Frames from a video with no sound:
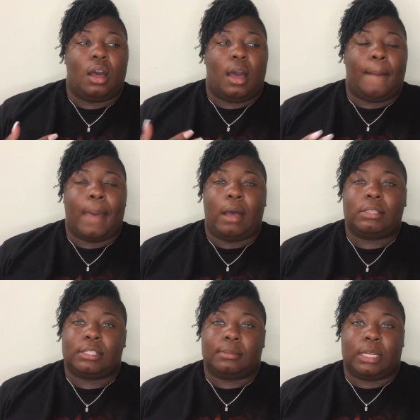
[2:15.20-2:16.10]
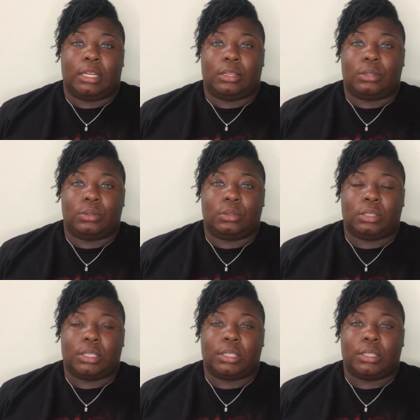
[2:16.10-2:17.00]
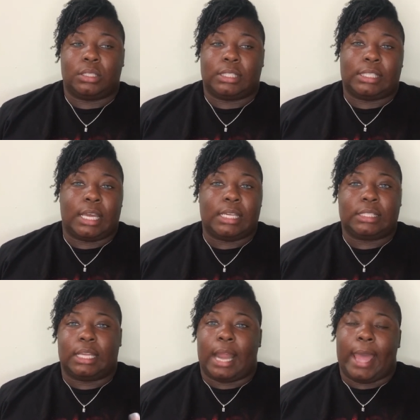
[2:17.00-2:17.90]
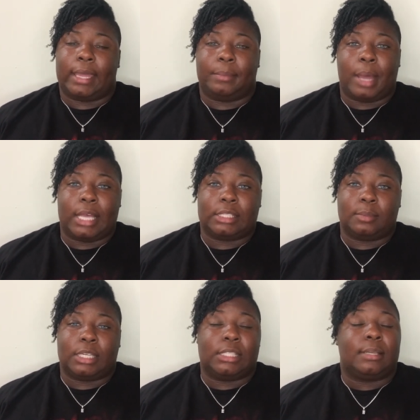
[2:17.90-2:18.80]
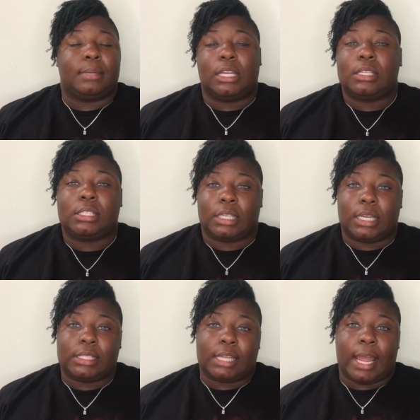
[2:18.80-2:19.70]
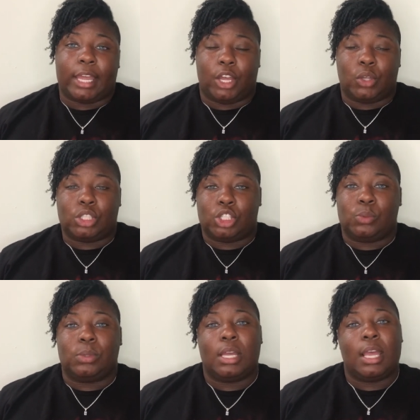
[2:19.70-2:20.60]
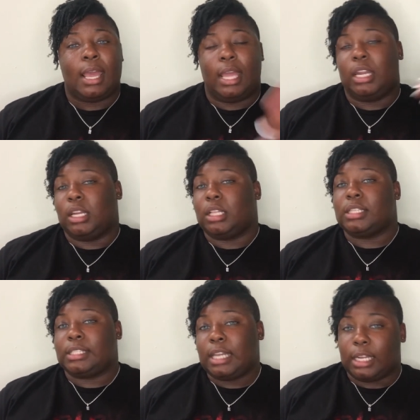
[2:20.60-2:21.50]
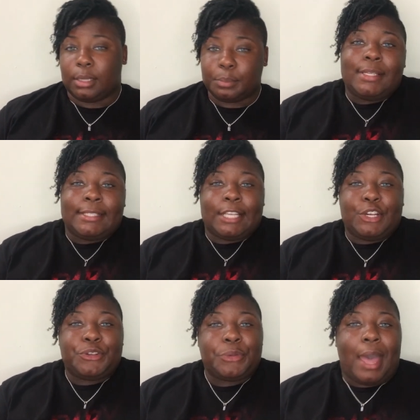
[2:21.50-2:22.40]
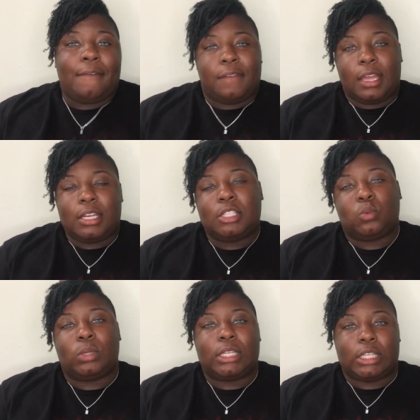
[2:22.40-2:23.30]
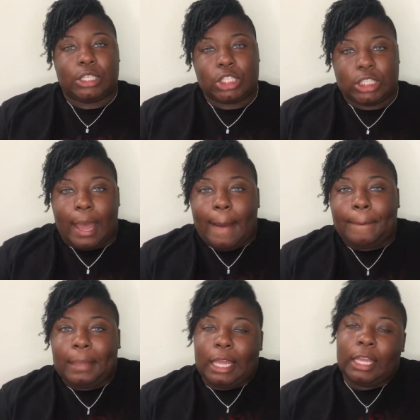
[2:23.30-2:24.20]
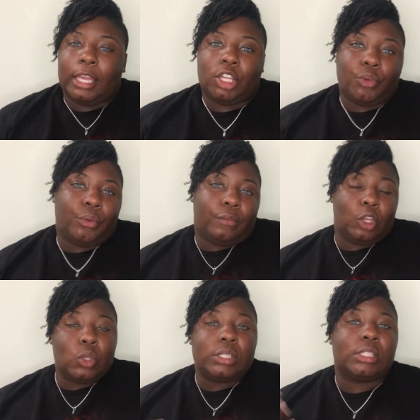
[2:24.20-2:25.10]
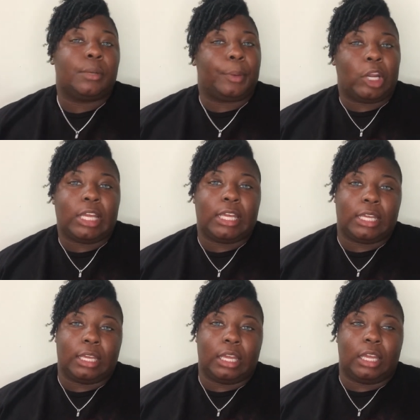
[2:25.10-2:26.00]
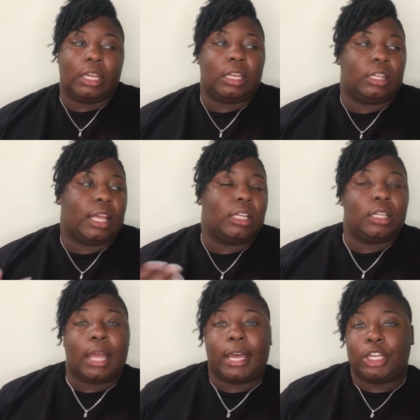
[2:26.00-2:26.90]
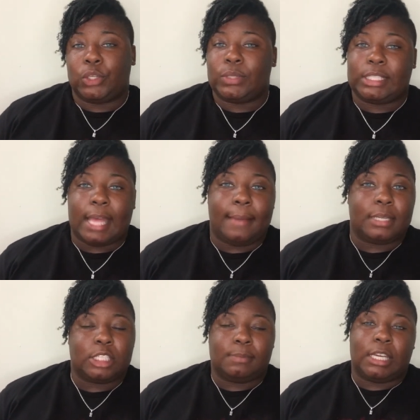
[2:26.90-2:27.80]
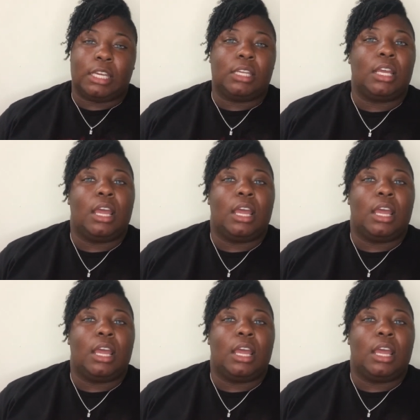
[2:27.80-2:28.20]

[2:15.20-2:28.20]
about some nail Texts that I could possibly, some nail salons that I could go to in another city. So I found this one nail shop and the reviews look pretty good. They look like a new establishment.